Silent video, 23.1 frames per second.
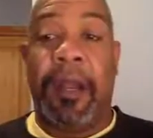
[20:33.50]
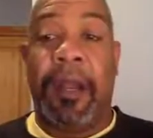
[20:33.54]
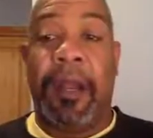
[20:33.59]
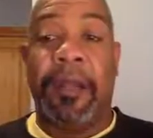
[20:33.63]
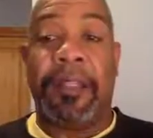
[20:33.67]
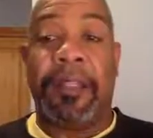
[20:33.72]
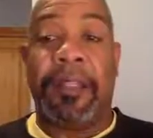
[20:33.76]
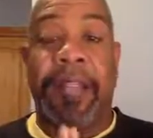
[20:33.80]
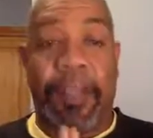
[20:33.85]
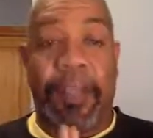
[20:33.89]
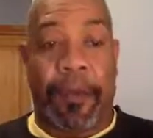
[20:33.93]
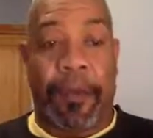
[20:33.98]

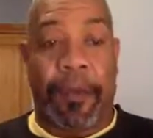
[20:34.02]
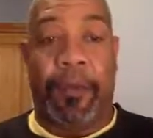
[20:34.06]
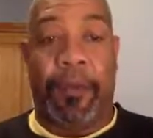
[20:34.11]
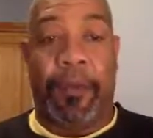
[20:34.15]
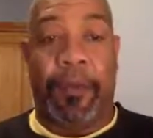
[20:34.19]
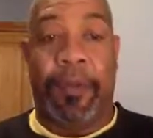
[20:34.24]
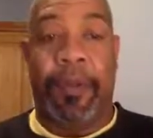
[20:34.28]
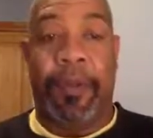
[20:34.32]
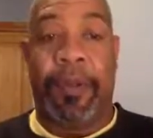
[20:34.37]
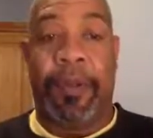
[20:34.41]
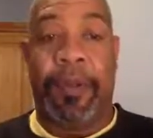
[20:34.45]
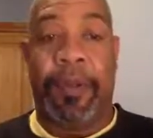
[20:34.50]
stay
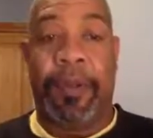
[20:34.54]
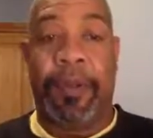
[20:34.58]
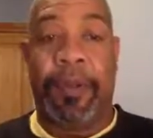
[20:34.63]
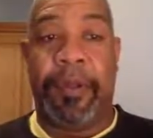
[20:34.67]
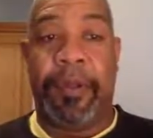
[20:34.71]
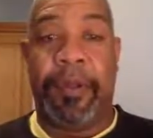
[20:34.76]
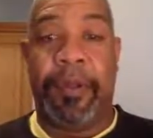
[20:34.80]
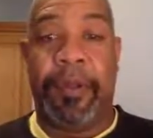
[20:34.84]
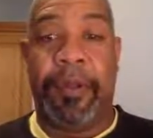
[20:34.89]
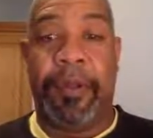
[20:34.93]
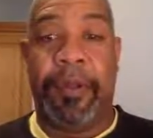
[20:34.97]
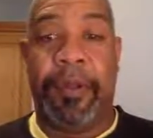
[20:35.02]
home,
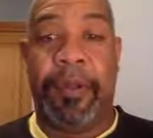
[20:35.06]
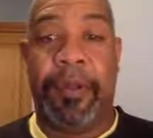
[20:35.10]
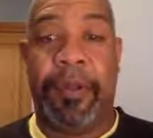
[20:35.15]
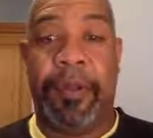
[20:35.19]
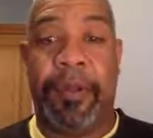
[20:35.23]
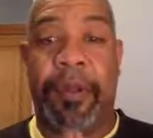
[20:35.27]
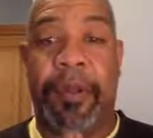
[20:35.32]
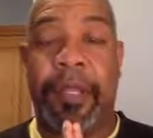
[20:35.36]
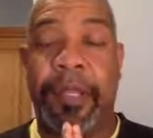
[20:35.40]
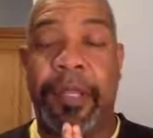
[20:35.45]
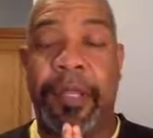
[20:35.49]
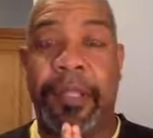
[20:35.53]

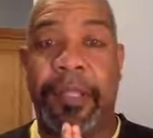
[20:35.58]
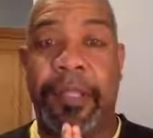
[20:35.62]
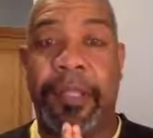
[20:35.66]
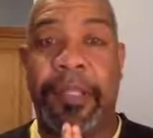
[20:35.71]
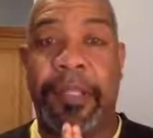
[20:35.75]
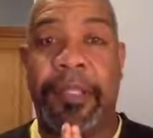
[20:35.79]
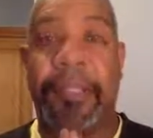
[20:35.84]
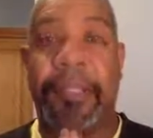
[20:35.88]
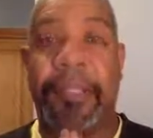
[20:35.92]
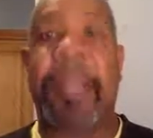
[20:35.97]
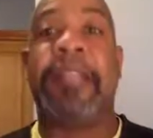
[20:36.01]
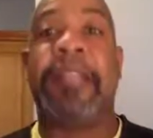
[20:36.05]

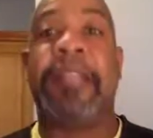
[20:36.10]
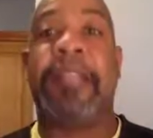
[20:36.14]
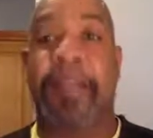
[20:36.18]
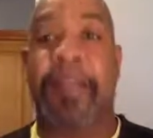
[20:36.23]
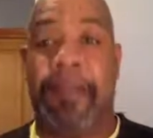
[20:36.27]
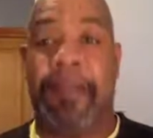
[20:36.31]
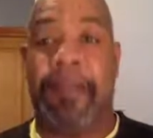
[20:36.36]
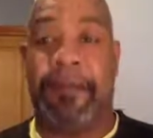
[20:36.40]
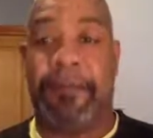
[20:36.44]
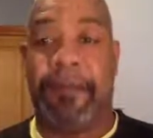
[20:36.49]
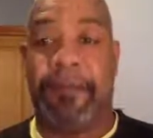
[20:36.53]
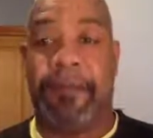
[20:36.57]
stay
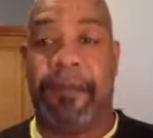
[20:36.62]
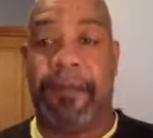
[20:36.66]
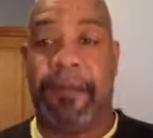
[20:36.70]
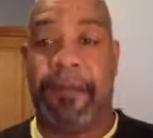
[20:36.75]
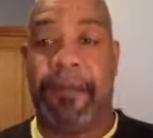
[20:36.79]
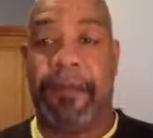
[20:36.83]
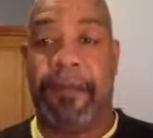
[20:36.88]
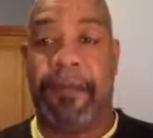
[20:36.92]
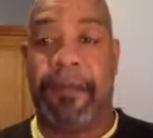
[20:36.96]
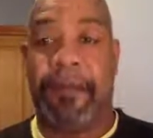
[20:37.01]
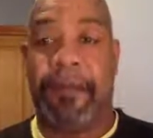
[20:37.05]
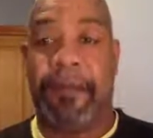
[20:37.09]
safe,
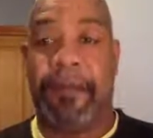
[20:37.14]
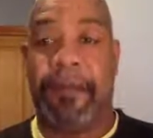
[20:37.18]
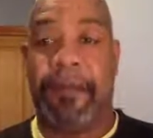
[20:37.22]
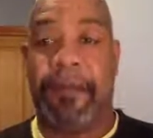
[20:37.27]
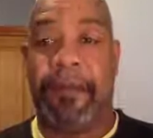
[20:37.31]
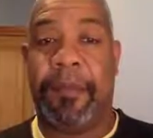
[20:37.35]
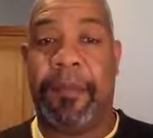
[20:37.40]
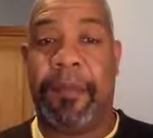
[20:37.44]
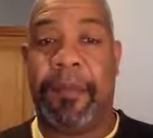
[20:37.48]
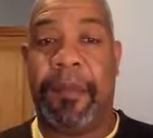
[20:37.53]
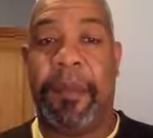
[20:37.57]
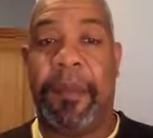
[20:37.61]

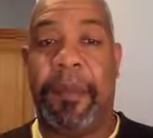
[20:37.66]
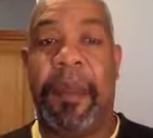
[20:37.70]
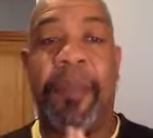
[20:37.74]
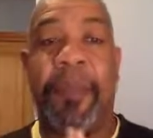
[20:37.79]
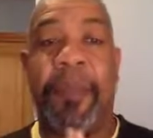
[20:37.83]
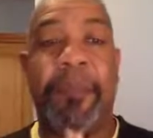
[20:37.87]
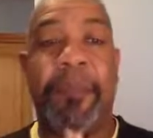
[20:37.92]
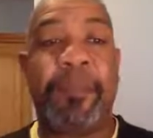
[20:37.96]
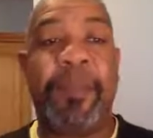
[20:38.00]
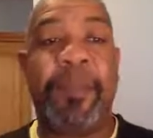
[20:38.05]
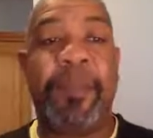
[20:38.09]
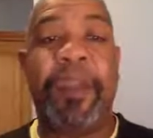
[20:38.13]

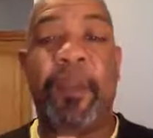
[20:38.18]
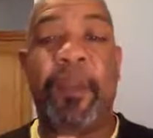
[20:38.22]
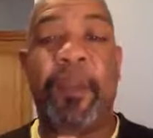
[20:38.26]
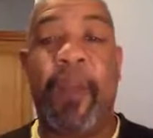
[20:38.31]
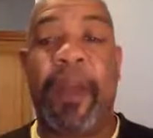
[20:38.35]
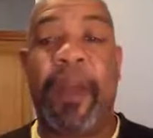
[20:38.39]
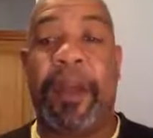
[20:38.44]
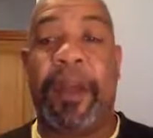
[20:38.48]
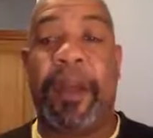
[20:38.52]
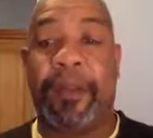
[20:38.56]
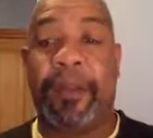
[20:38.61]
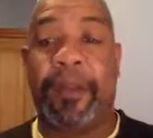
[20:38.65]
be
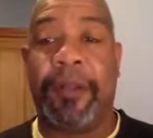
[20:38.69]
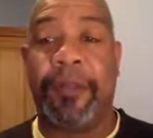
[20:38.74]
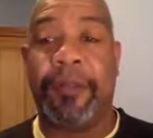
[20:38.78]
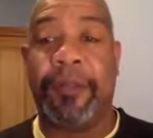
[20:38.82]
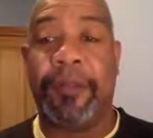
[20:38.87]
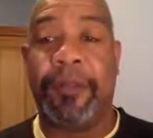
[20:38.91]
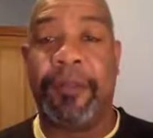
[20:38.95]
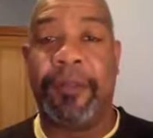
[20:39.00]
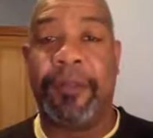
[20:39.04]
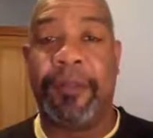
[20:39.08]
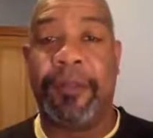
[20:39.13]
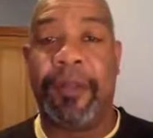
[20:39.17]
well,
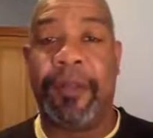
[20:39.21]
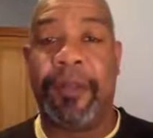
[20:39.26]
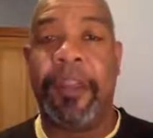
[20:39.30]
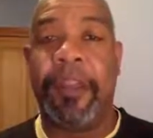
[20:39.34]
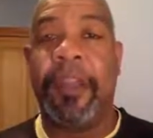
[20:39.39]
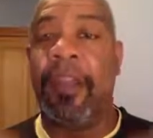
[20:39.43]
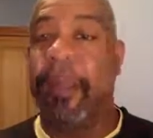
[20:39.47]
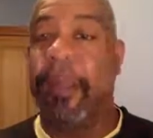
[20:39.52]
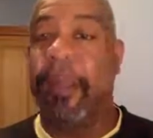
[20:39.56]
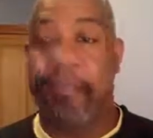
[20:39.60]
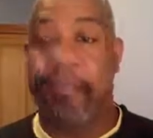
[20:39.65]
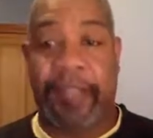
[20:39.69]

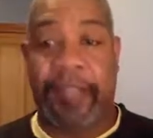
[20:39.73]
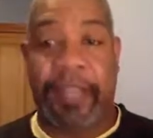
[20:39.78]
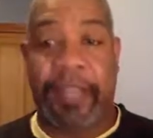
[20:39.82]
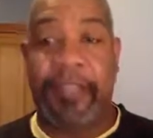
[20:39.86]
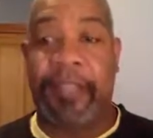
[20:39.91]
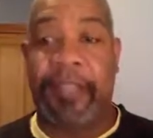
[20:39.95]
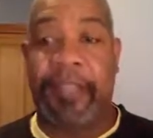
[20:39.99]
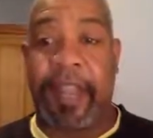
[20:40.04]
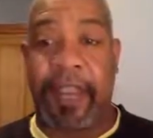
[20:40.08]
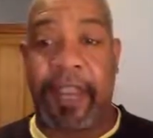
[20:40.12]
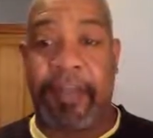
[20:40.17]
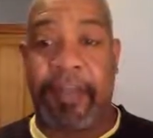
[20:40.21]
and stay
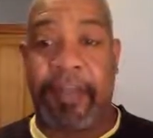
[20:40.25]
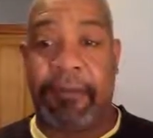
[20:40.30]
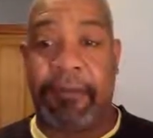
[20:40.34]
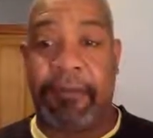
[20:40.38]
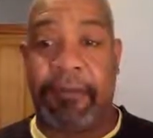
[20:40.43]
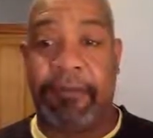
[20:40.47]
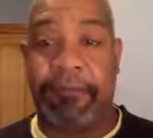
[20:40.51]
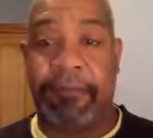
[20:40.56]
sane.